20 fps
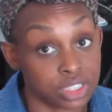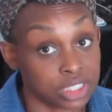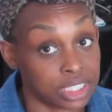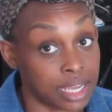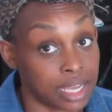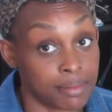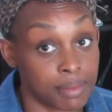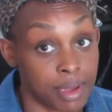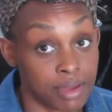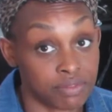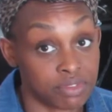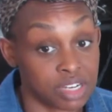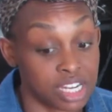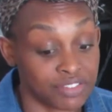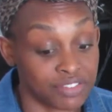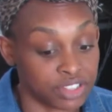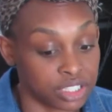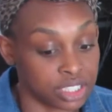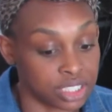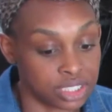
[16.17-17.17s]
time. I've
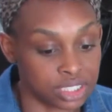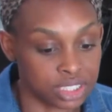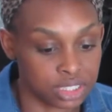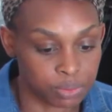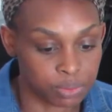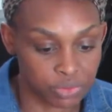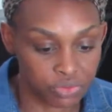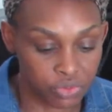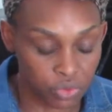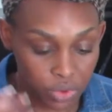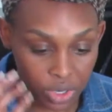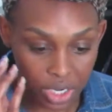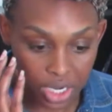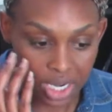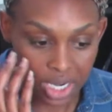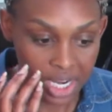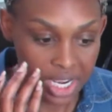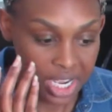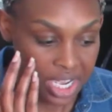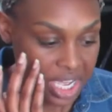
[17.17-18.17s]
never done this before,
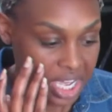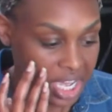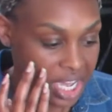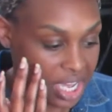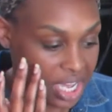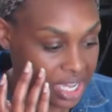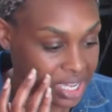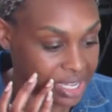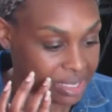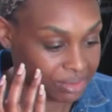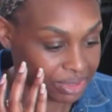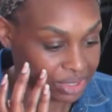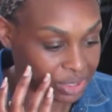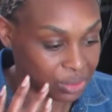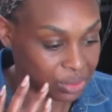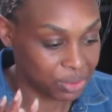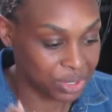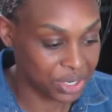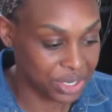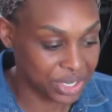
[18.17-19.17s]
so
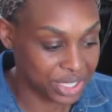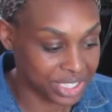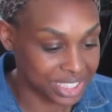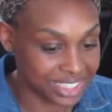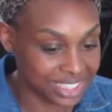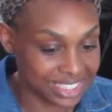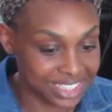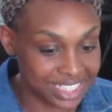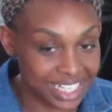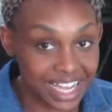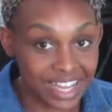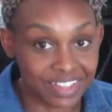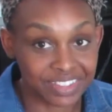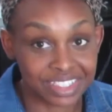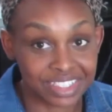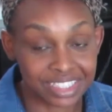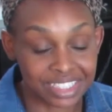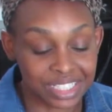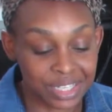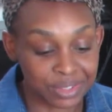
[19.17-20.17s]
we're going to see how
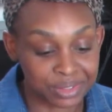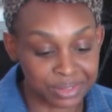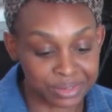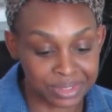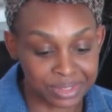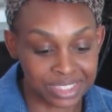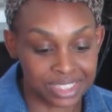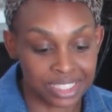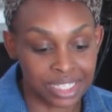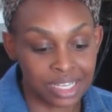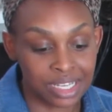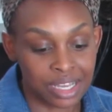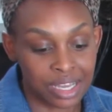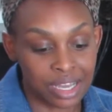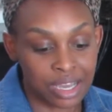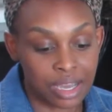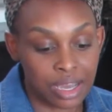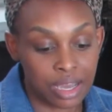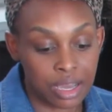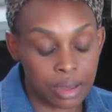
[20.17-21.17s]
this goes.
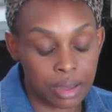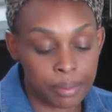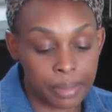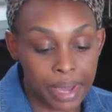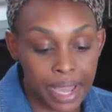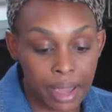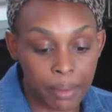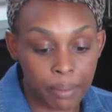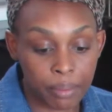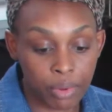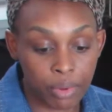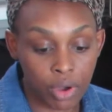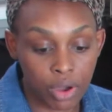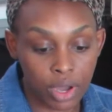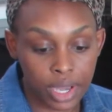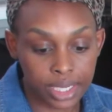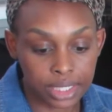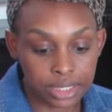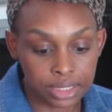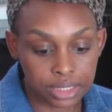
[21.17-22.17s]
I
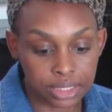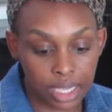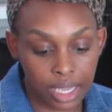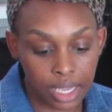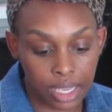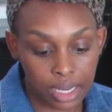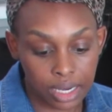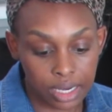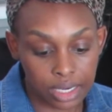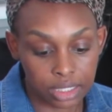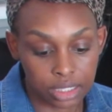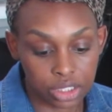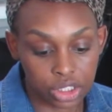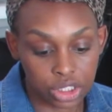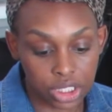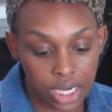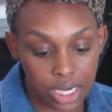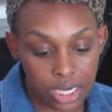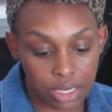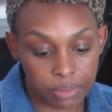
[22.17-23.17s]
bought a
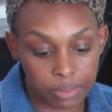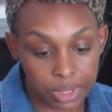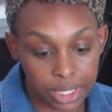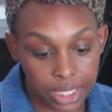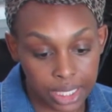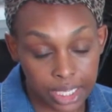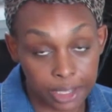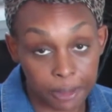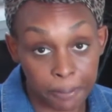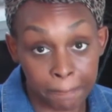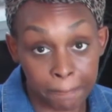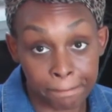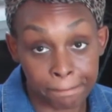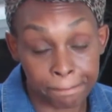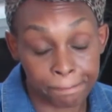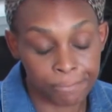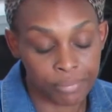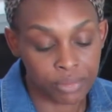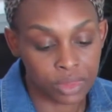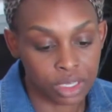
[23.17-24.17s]
Jade plant
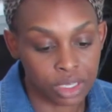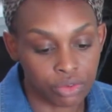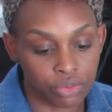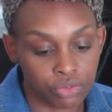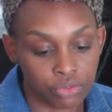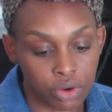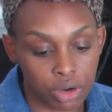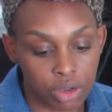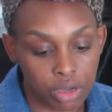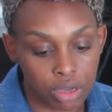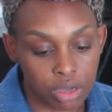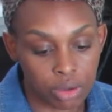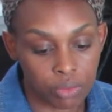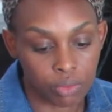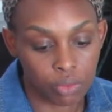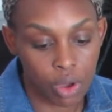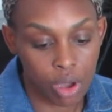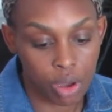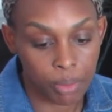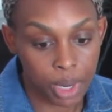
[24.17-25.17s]
from
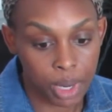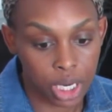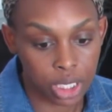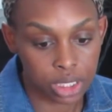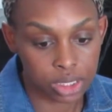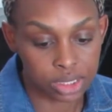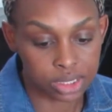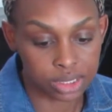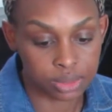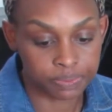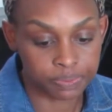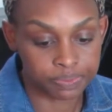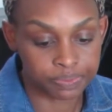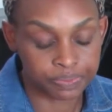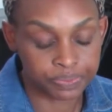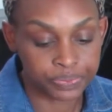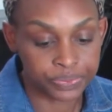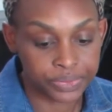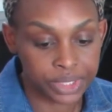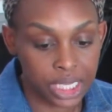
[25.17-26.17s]
Walmart,
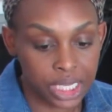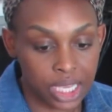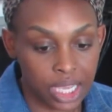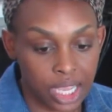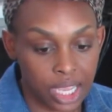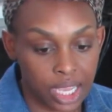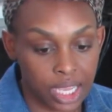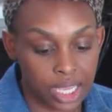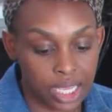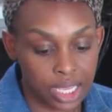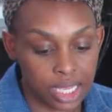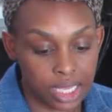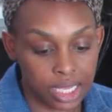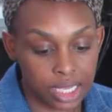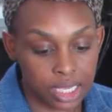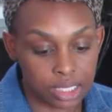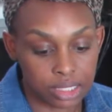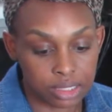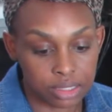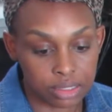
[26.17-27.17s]

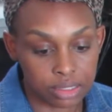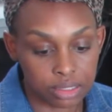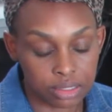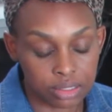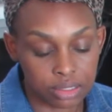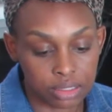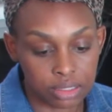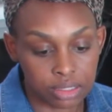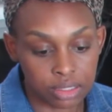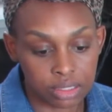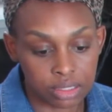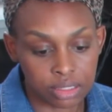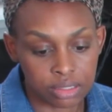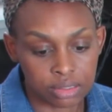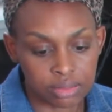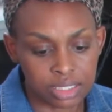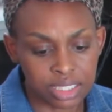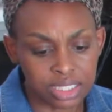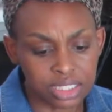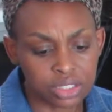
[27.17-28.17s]
and
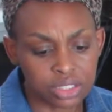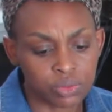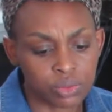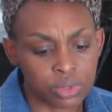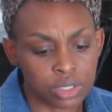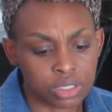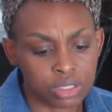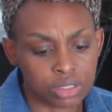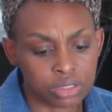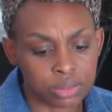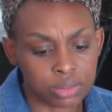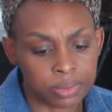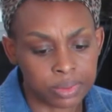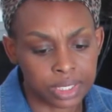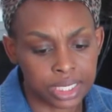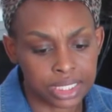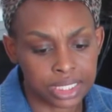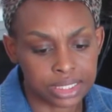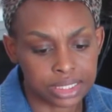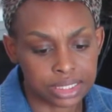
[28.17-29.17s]
this is one of those
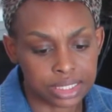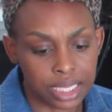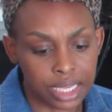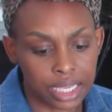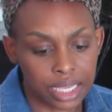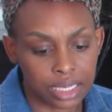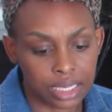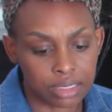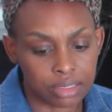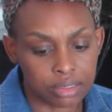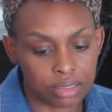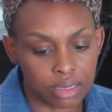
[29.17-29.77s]
plants that,